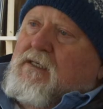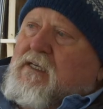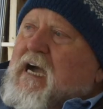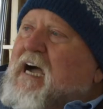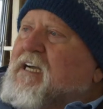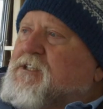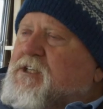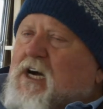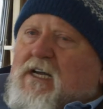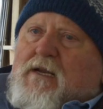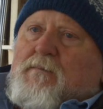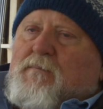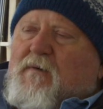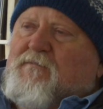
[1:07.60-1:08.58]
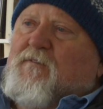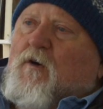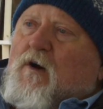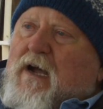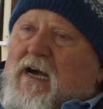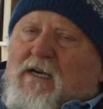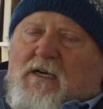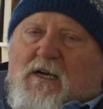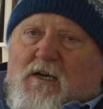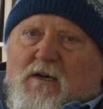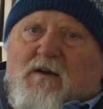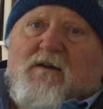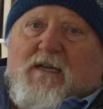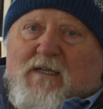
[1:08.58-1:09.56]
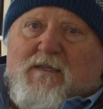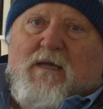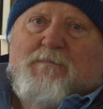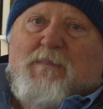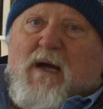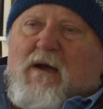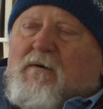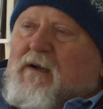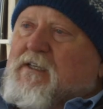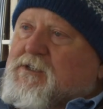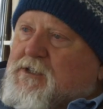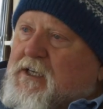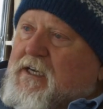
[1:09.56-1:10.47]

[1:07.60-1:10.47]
Guy's done it before out here in the Bering